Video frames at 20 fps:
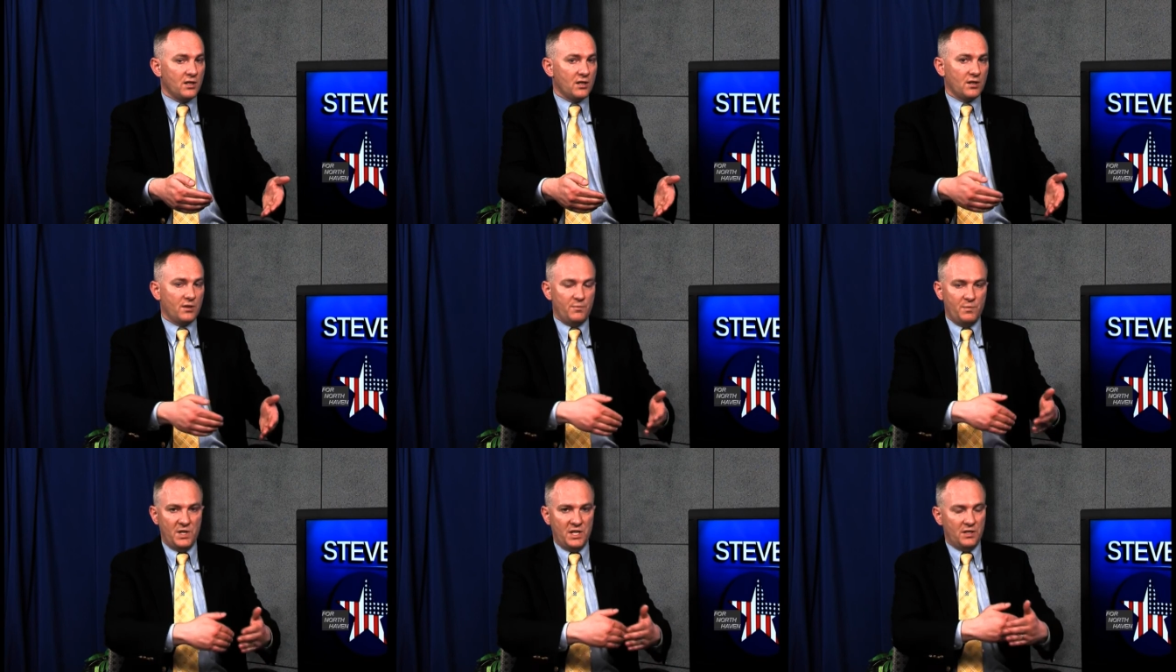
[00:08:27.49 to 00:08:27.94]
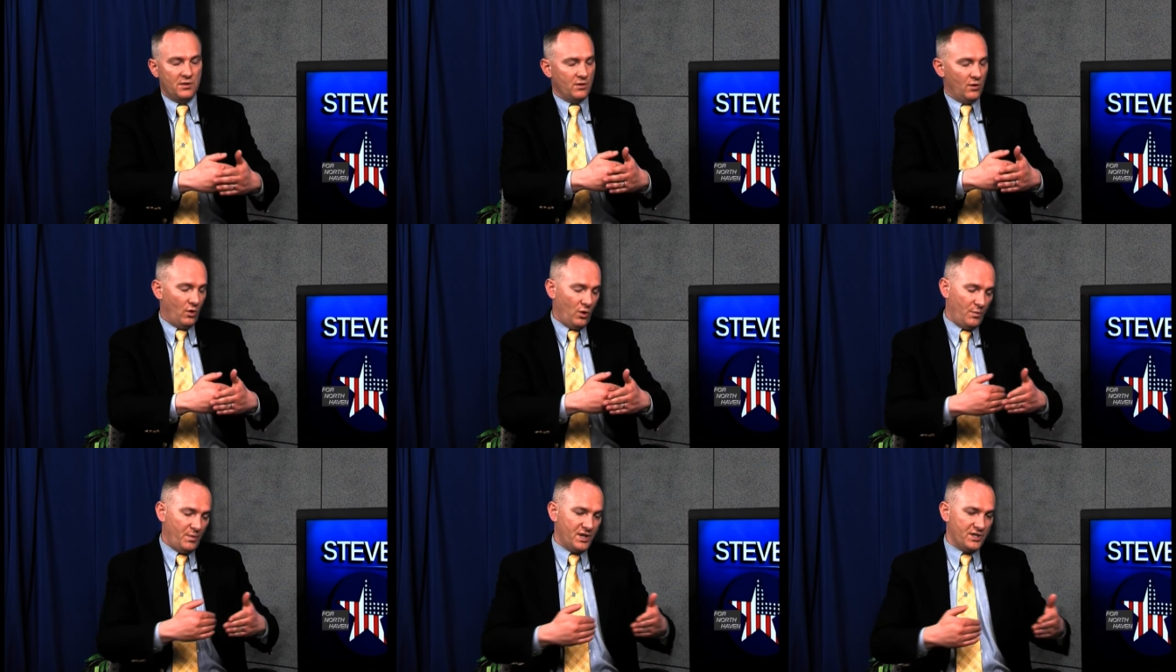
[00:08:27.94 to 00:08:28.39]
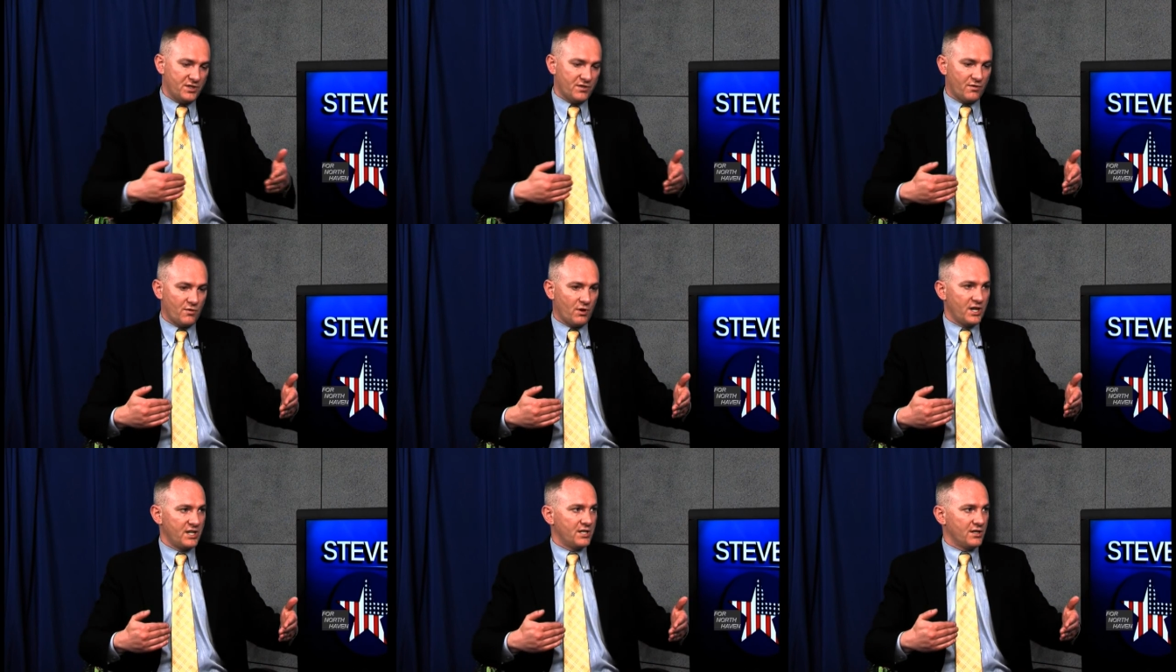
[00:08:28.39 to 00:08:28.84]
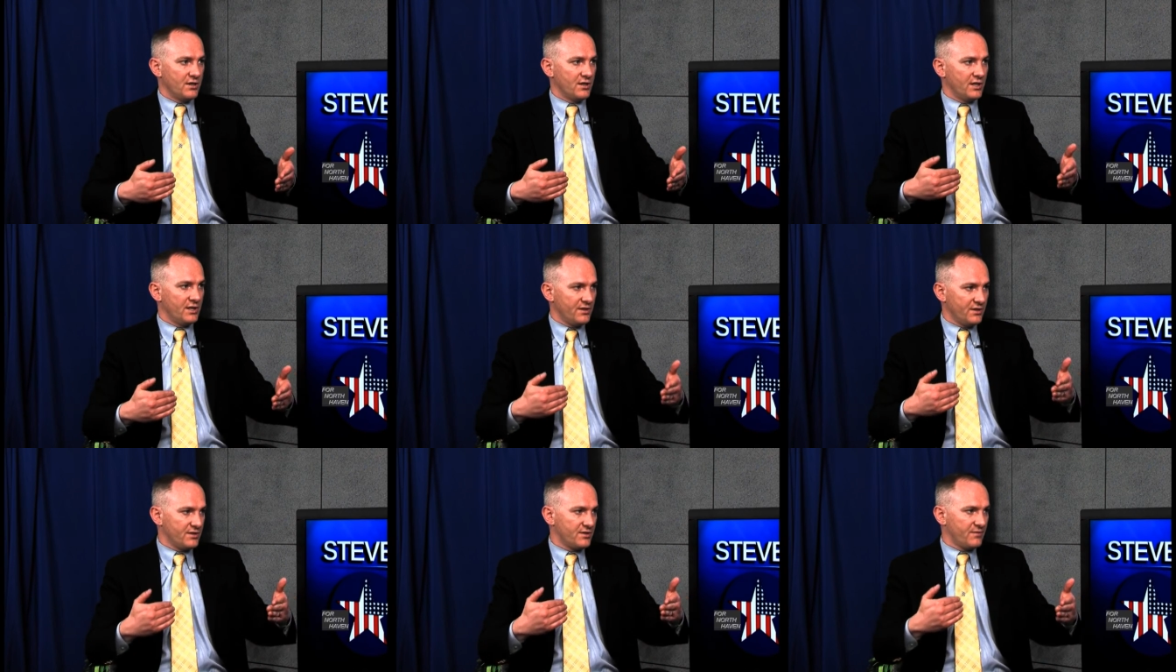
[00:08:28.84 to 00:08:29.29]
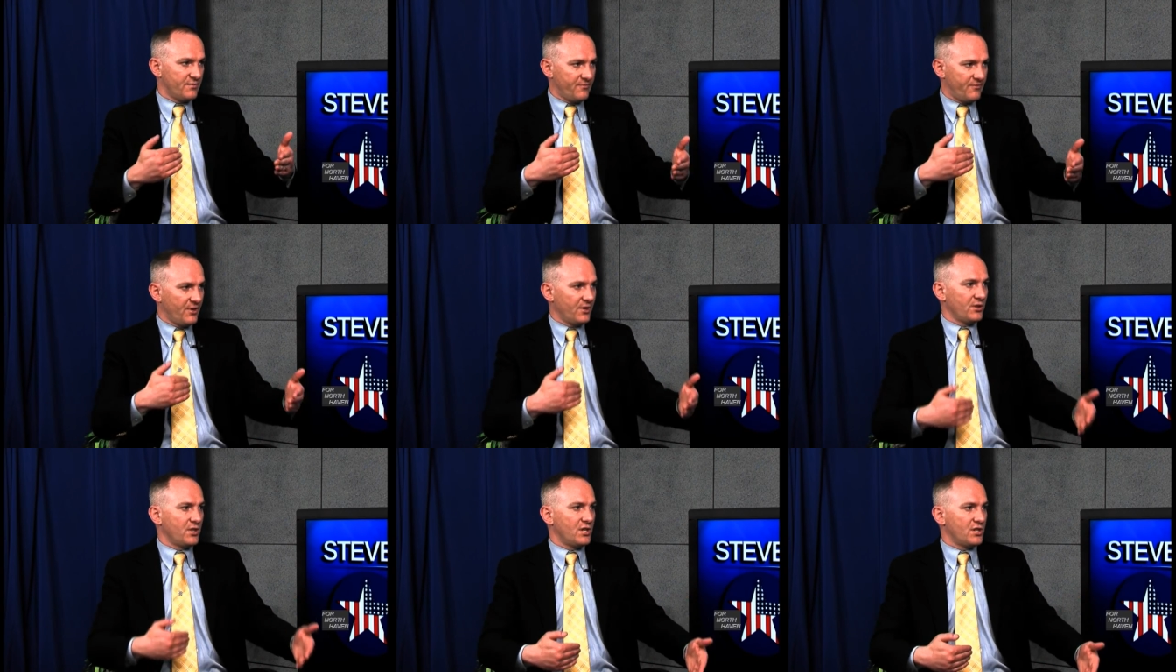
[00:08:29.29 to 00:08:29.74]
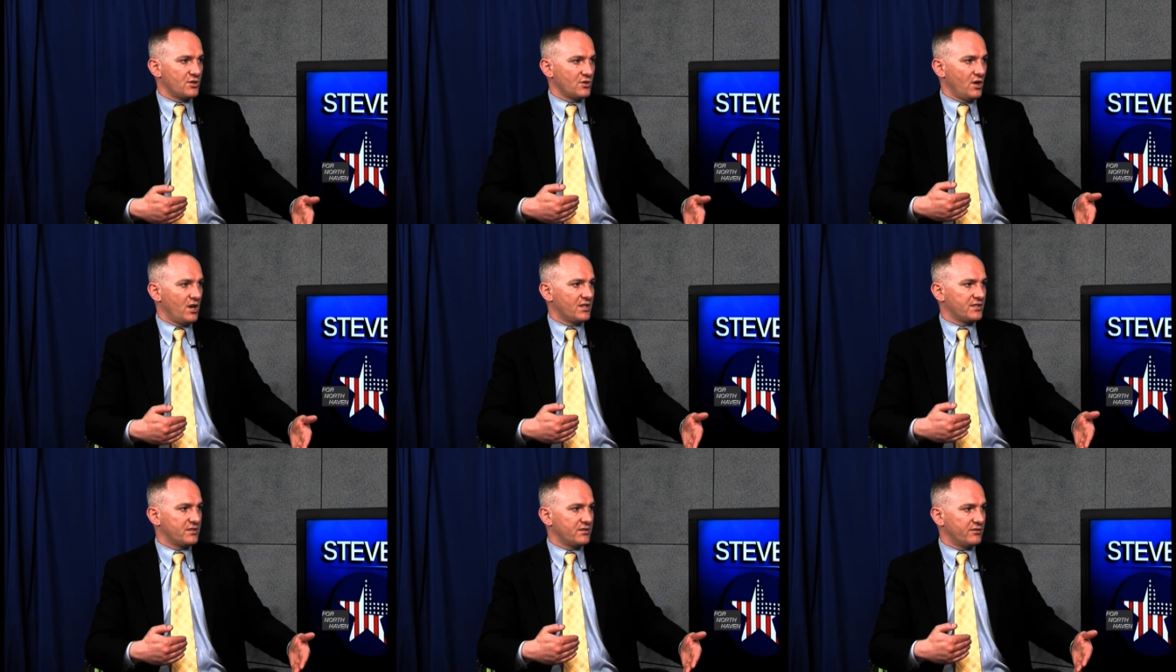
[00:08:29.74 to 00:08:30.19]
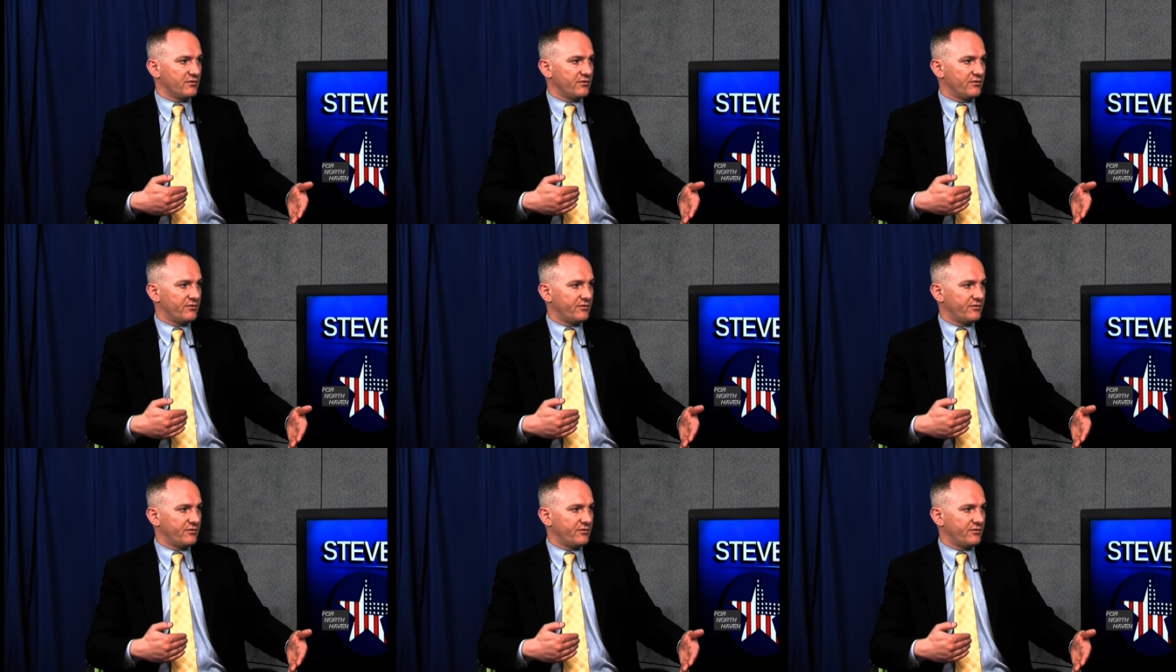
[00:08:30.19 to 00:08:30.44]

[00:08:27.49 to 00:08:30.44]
meet a whole bunch of criteria, and there's a fairly exhaustive